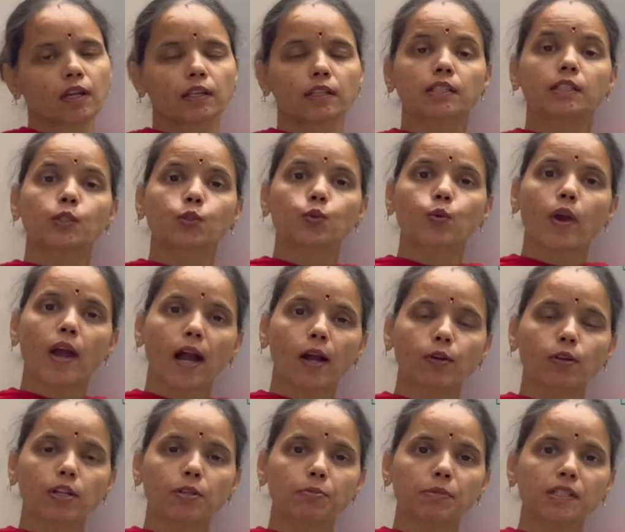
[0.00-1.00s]

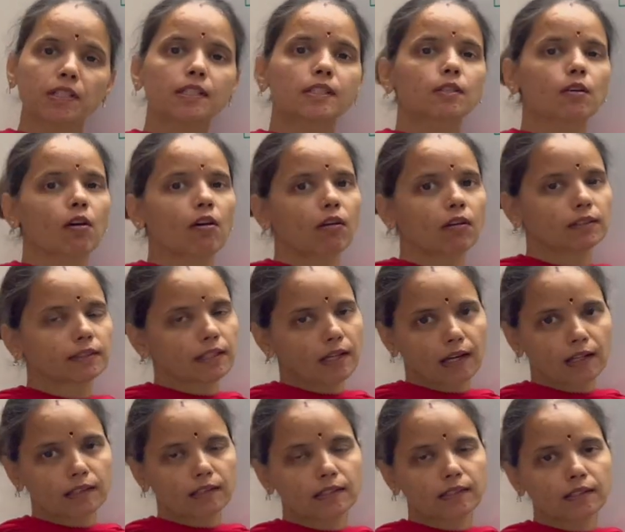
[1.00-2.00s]
Equiangular means all the
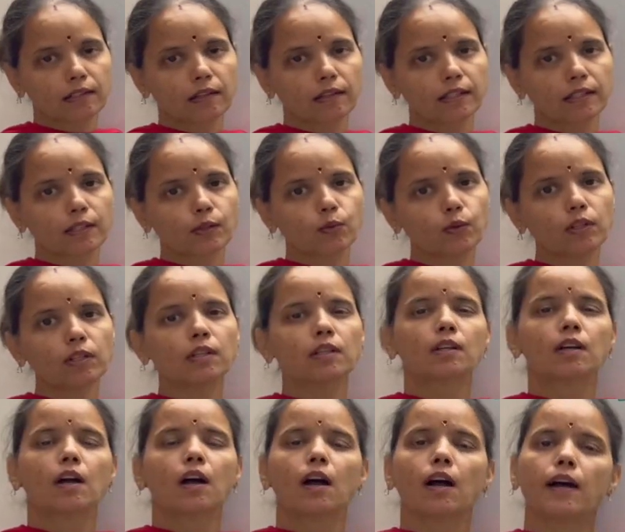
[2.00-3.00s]
angles are equal
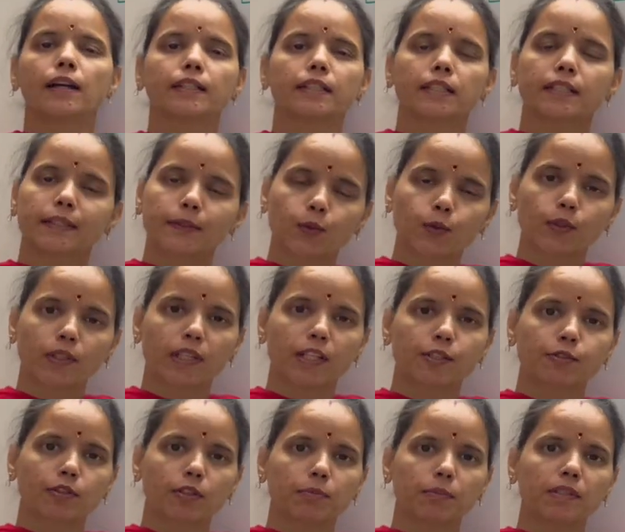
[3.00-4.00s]
and
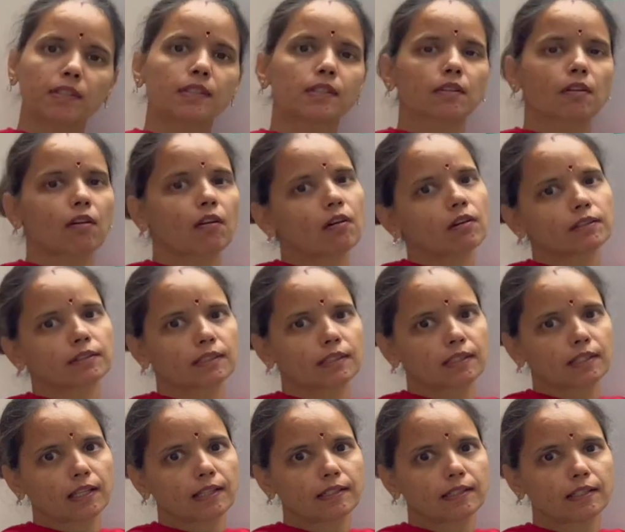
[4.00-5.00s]
equilateral means all the
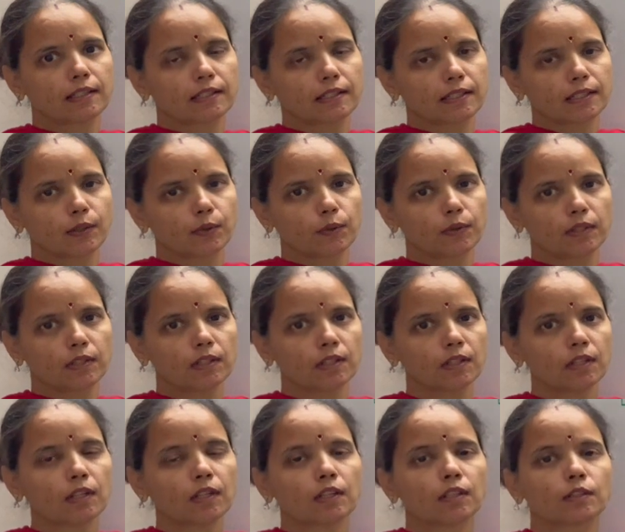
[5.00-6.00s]
sides are equal.
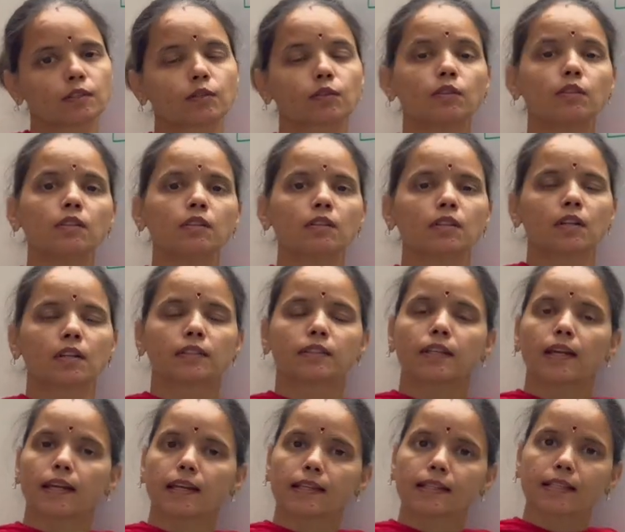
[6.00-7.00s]
So, the
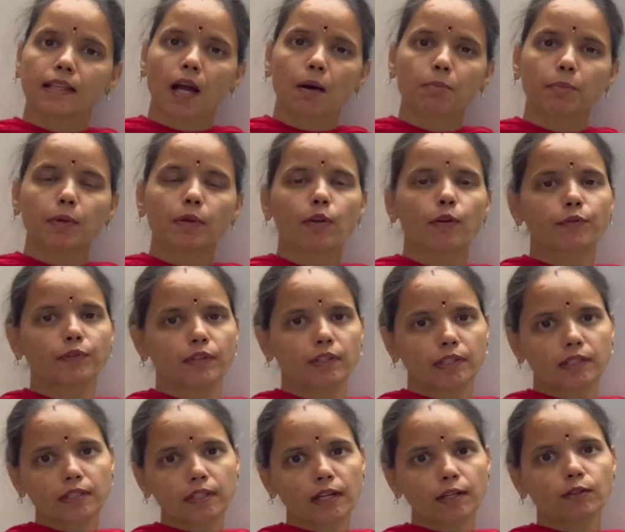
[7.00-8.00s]
example of
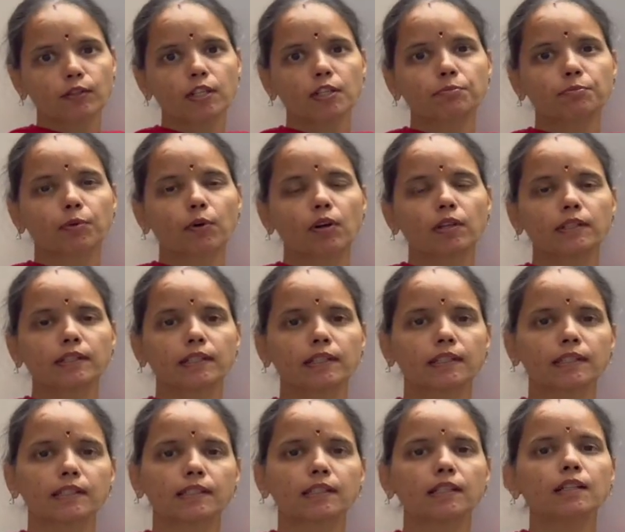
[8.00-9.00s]
irregular
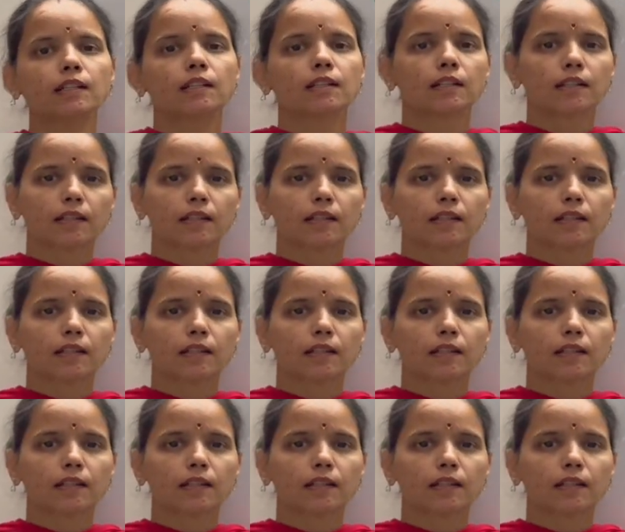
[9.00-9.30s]
polygon is a